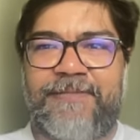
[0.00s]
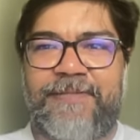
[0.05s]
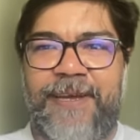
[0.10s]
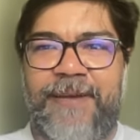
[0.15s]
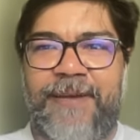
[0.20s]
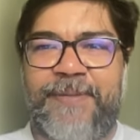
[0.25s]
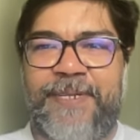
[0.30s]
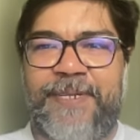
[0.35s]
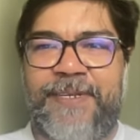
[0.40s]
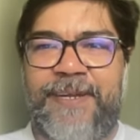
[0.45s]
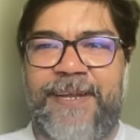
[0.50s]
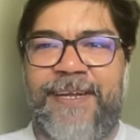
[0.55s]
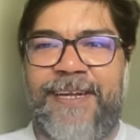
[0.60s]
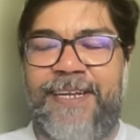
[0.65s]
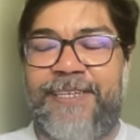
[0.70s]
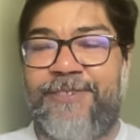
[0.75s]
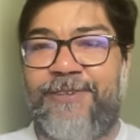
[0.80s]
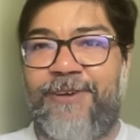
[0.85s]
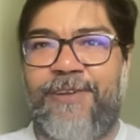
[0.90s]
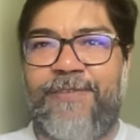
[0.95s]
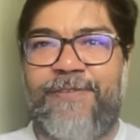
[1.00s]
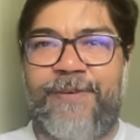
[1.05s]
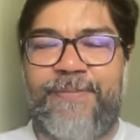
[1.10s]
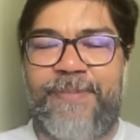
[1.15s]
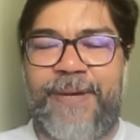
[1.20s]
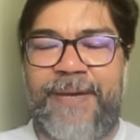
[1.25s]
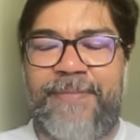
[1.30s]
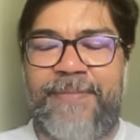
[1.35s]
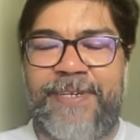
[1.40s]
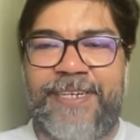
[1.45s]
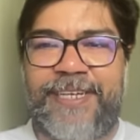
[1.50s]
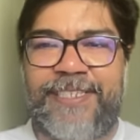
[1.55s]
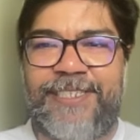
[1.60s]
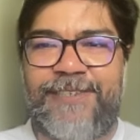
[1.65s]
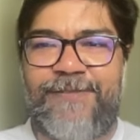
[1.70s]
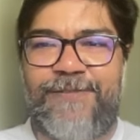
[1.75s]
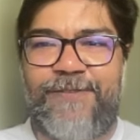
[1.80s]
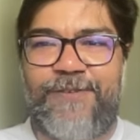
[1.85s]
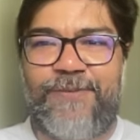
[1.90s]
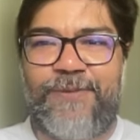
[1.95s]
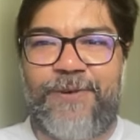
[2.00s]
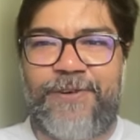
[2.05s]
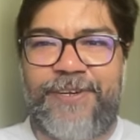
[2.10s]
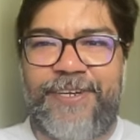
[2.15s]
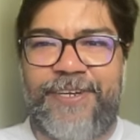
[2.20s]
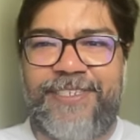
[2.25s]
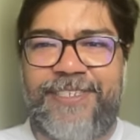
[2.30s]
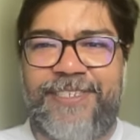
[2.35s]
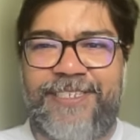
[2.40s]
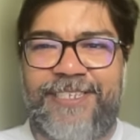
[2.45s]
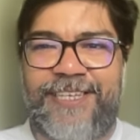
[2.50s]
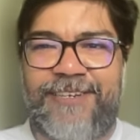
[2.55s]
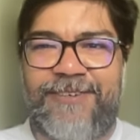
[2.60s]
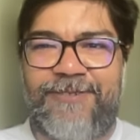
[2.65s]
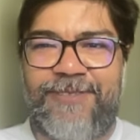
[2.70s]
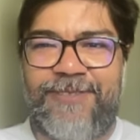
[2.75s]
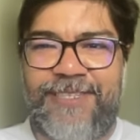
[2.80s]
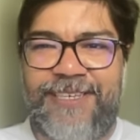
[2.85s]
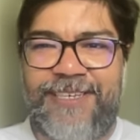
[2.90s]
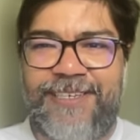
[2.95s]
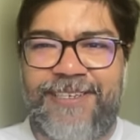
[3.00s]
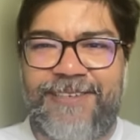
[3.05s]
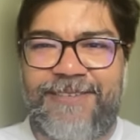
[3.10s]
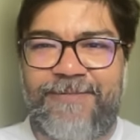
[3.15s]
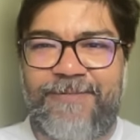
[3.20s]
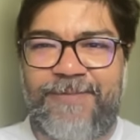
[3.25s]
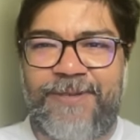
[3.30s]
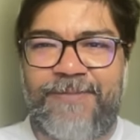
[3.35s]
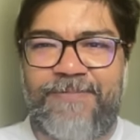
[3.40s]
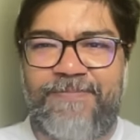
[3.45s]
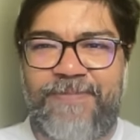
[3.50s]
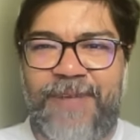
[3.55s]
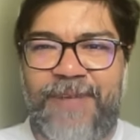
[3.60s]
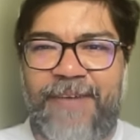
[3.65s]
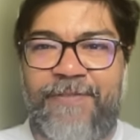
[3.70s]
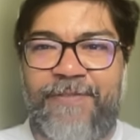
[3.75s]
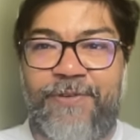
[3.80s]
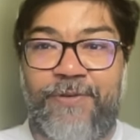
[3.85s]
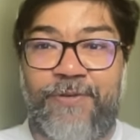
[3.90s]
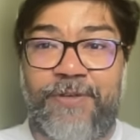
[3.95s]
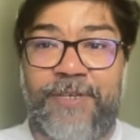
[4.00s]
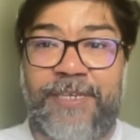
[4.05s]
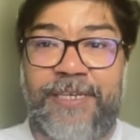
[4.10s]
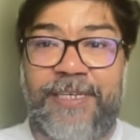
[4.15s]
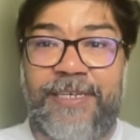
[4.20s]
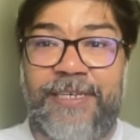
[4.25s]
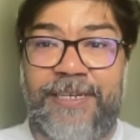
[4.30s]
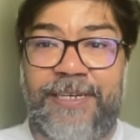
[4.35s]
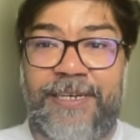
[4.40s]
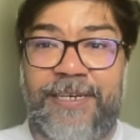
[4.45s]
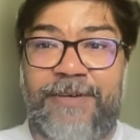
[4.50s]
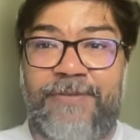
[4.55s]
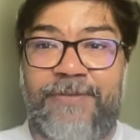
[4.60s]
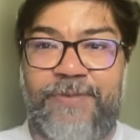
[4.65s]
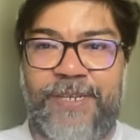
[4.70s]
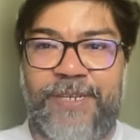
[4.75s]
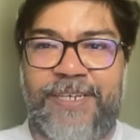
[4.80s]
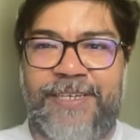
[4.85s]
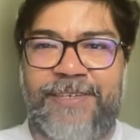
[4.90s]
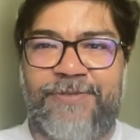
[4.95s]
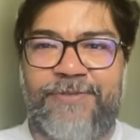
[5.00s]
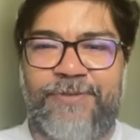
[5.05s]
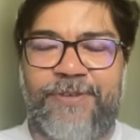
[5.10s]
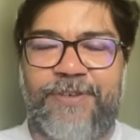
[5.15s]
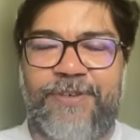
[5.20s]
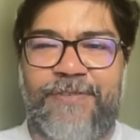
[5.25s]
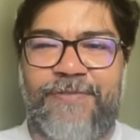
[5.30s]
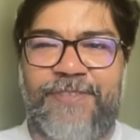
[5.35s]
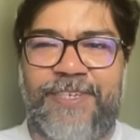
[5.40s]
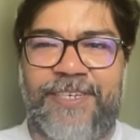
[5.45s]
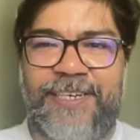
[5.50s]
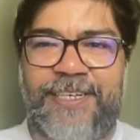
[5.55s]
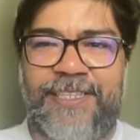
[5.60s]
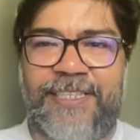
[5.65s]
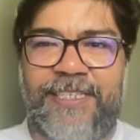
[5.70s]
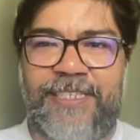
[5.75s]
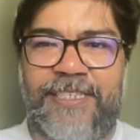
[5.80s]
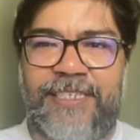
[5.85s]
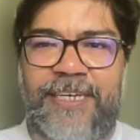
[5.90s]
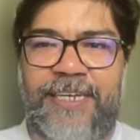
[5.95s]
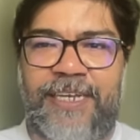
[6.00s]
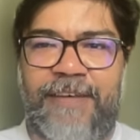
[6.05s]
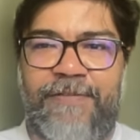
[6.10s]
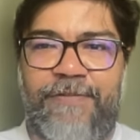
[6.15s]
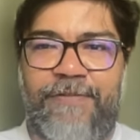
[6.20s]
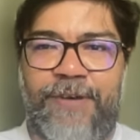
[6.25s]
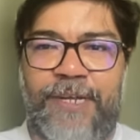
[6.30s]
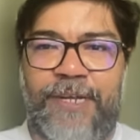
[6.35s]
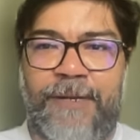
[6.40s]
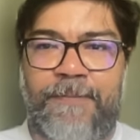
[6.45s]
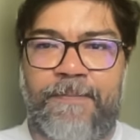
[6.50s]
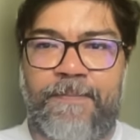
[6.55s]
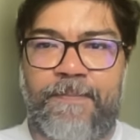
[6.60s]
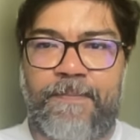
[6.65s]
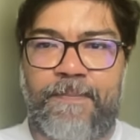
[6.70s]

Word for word: I mean, unless Oliver Bearman gets a few more races, I don't think we have a rookie uh, winning rookie of the year this year in F1.